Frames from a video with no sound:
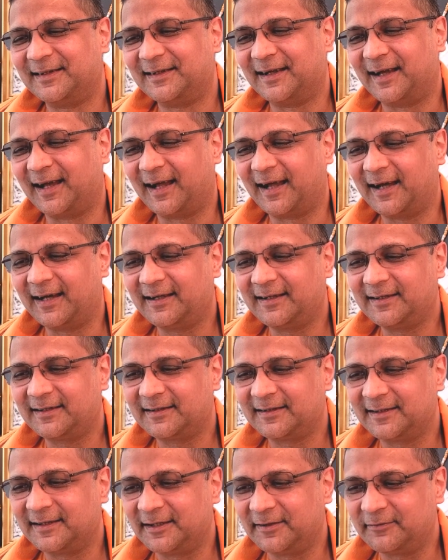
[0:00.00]

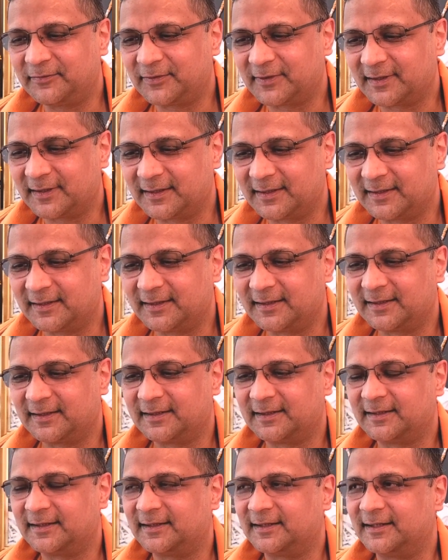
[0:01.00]
And if
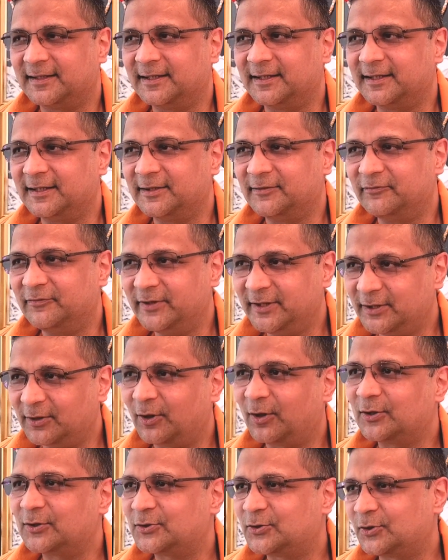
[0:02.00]
we
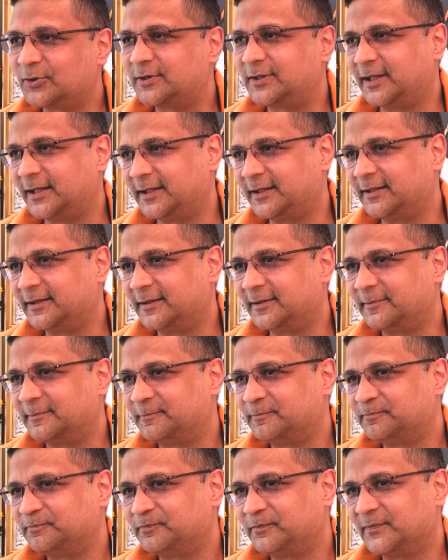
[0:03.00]
also think
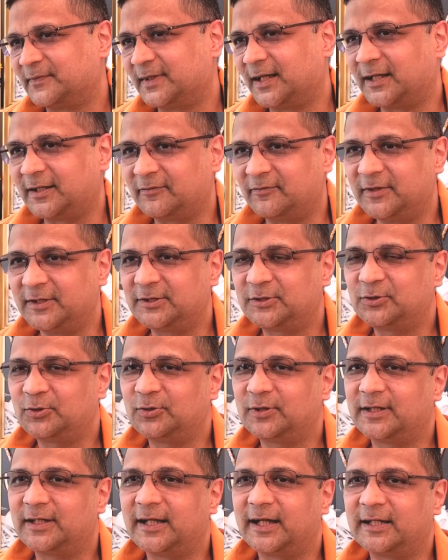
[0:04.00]
that we
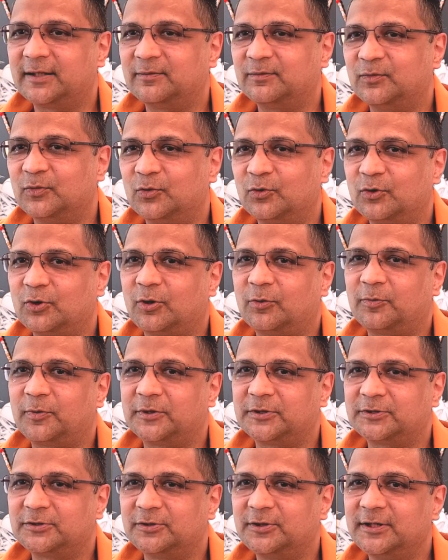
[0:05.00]
should get more
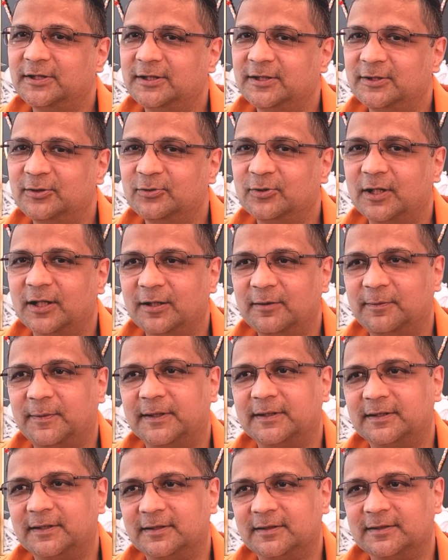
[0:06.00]
opportunity to help
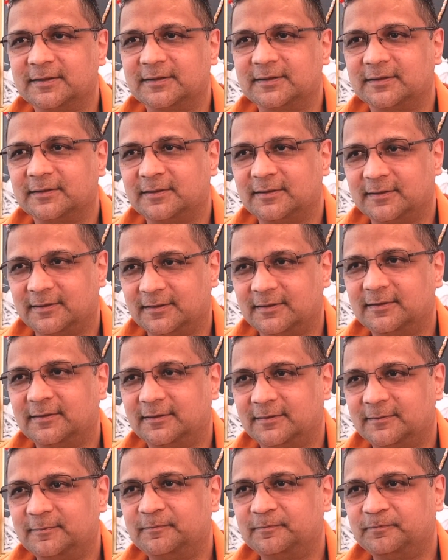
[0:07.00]
others
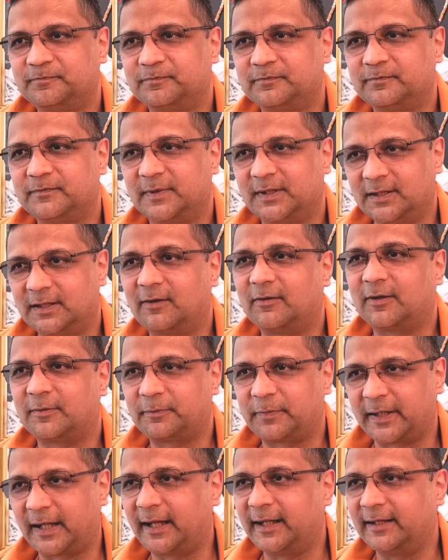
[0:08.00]
in our
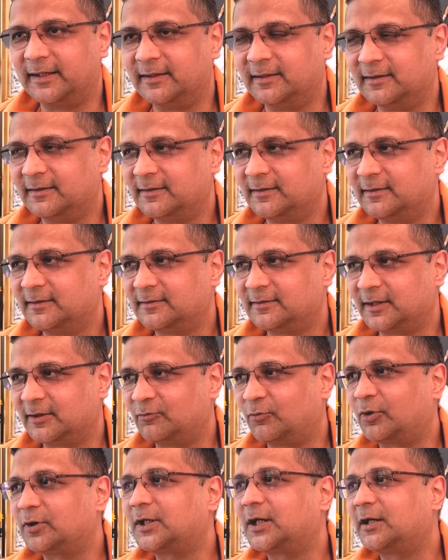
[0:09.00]
pride,
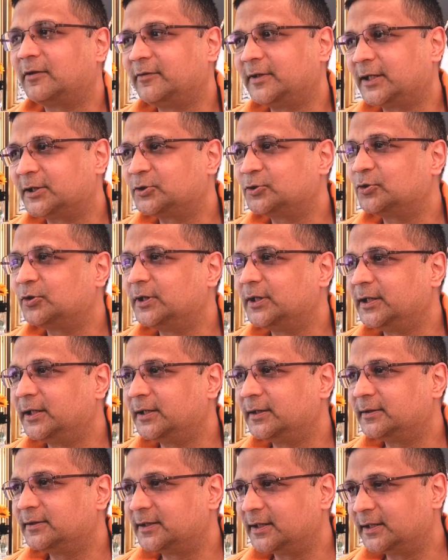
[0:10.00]
then what are we
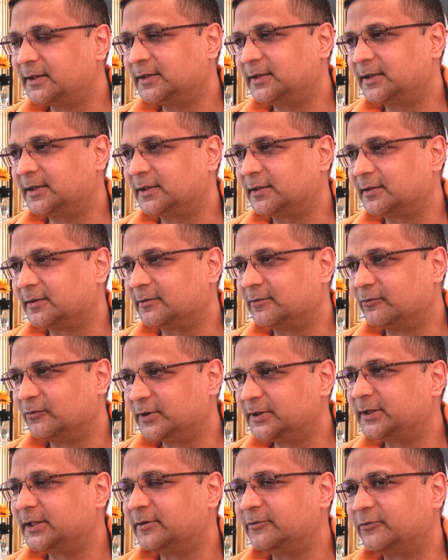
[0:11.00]
actually thinking,
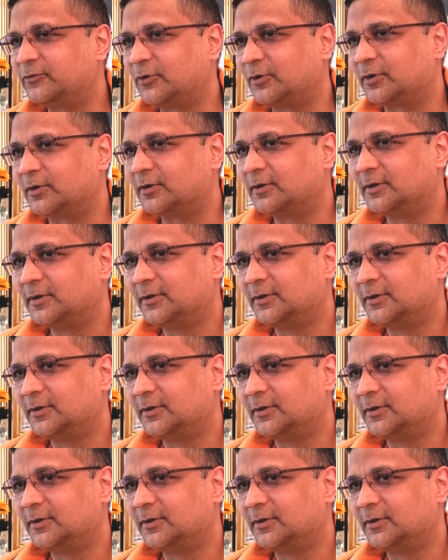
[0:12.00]
wishing for?